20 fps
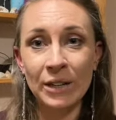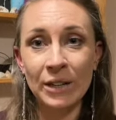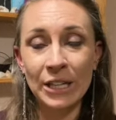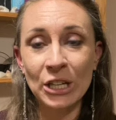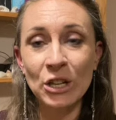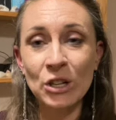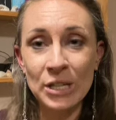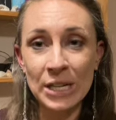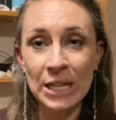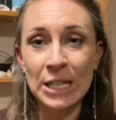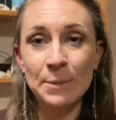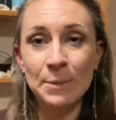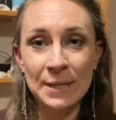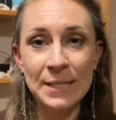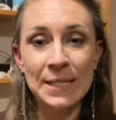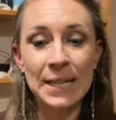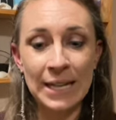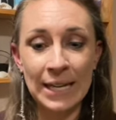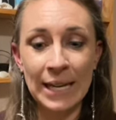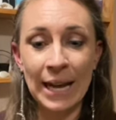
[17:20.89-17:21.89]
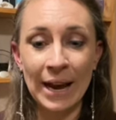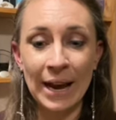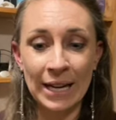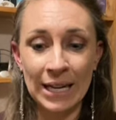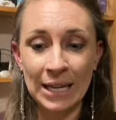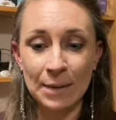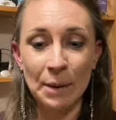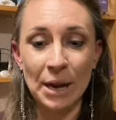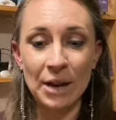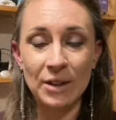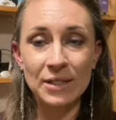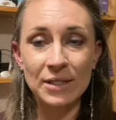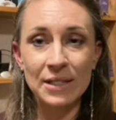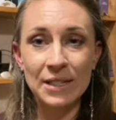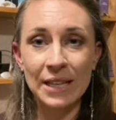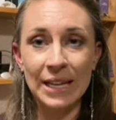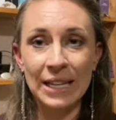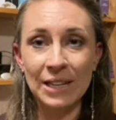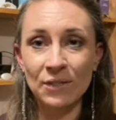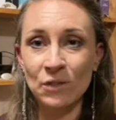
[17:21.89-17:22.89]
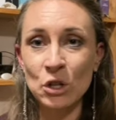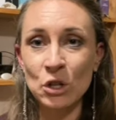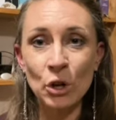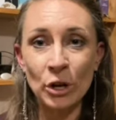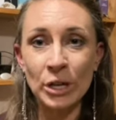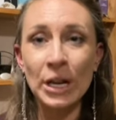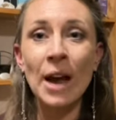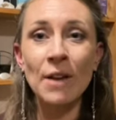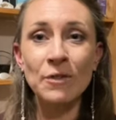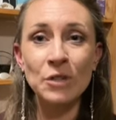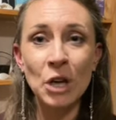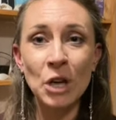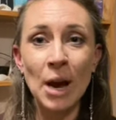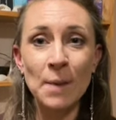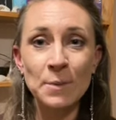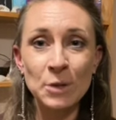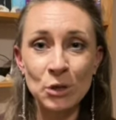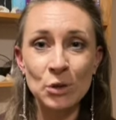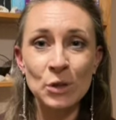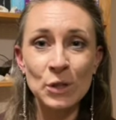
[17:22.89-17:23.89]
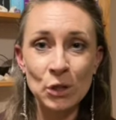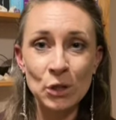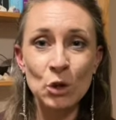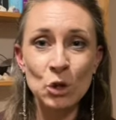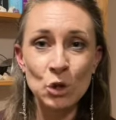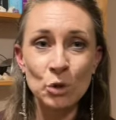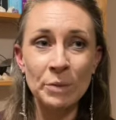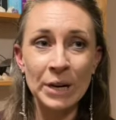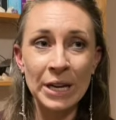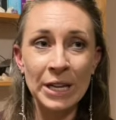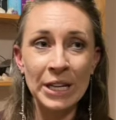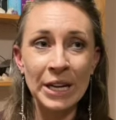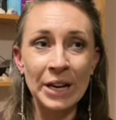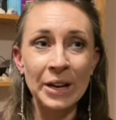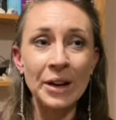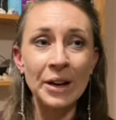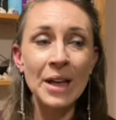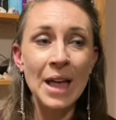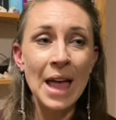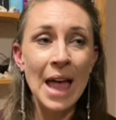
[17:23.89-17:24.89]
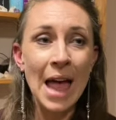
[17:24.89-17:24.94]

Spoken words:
Like you need to be sending out emails. Like if you don't have time to do social media,